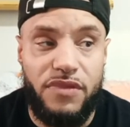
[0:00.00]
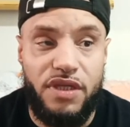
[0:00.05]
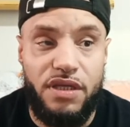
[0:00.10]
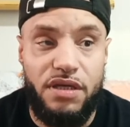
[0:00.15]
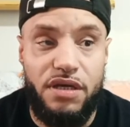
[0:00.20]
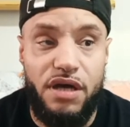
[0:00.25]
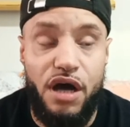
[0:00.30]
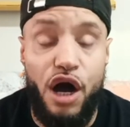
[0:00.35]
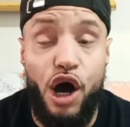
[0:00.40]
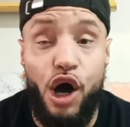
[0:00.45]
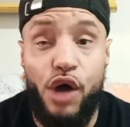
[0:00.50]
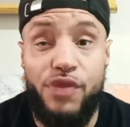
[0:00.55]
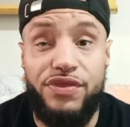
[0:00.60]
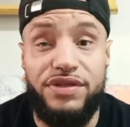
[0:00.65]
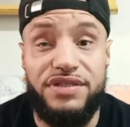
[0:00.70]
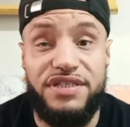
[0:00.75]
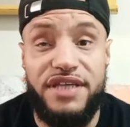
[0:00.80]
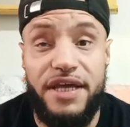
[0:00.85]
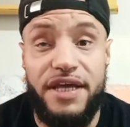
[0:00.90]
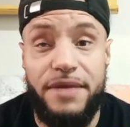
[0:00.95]
all the
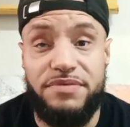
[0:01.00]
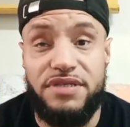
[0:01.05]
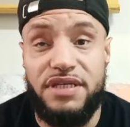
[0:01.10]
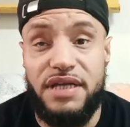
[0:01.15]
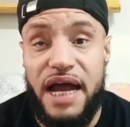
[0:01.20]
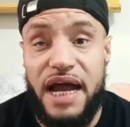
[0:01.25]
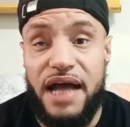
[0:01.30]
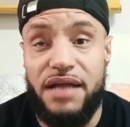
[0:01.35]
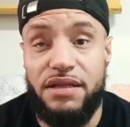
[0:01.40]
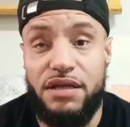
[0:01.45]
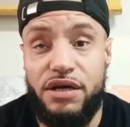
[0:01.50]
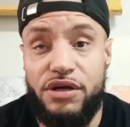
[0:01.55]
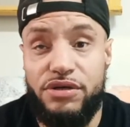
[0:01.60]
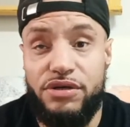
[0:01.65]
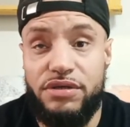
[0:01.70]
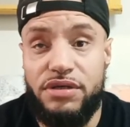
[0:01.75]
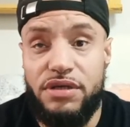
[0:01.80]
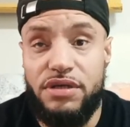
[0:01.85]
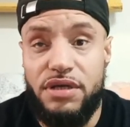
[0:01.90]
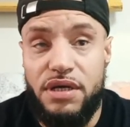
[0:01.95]
tips that I
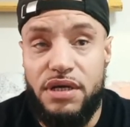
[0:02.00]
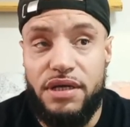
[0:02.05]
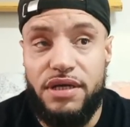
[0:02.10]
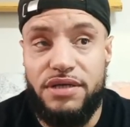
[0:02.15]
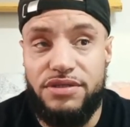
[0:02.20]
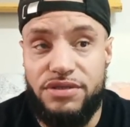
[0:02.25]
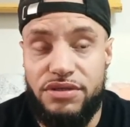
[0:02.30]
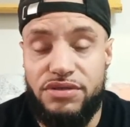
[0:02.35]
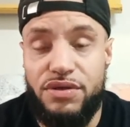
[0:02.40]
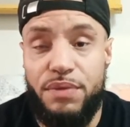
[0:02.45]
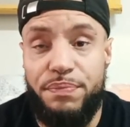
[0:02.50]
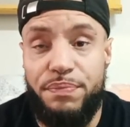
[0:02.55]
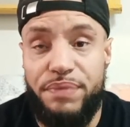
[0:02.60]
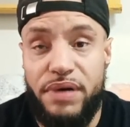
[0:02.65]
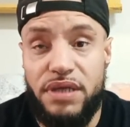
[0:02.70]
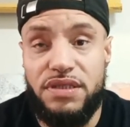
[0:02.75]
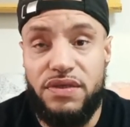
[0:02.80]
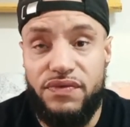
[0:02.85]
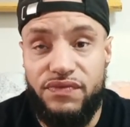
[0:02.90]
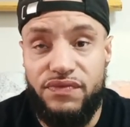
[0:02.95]
learned because there's a
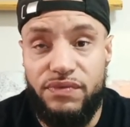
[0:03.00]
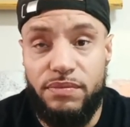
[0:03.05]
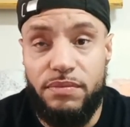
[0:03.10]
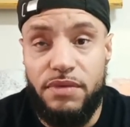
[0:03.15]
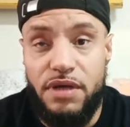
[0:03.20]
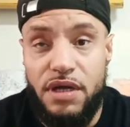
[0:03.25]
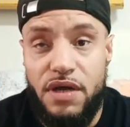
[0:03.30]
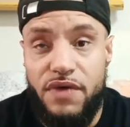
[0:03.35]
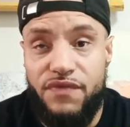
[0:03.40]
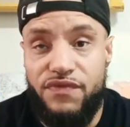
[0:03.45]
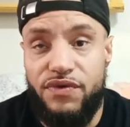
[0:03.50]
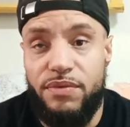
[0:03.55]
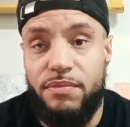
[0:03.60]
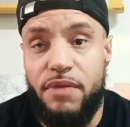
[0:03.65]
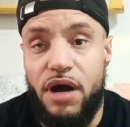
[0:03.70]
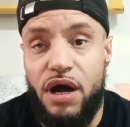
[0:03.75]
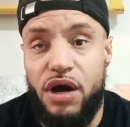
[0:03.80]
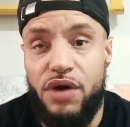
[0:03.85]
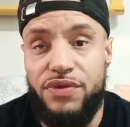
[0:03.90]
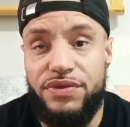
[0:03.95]
bunch of them from
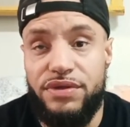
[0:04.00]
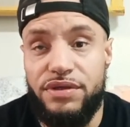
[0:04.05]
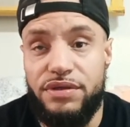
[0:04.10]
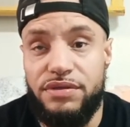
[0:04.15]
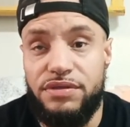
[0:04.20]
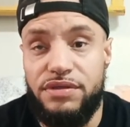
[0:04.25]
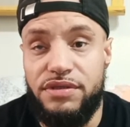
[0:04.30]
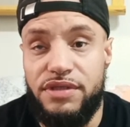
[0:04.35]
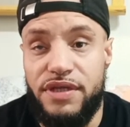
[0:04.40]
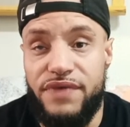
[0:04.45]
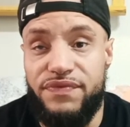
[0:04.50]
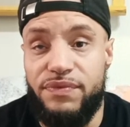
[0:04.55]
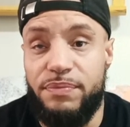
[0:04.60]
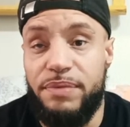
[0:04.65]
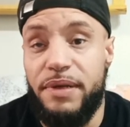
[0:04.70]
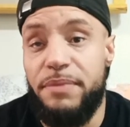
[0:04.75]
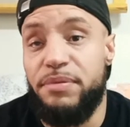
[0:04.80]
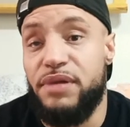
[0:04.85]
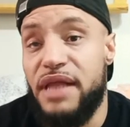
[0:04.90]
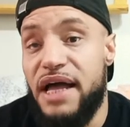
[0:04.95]
all the different
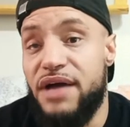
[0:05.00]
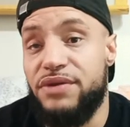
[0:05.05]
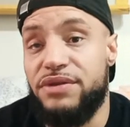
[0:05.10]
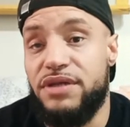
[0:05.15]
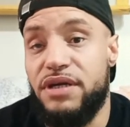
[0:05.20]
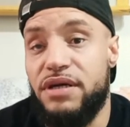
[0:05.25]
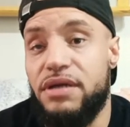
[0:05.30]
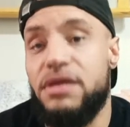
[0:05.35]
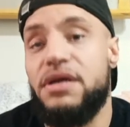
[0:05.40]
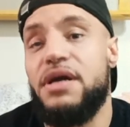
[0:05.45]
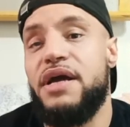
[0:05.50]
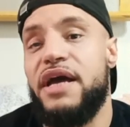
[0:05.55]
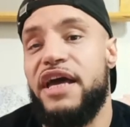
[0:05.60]
people out there.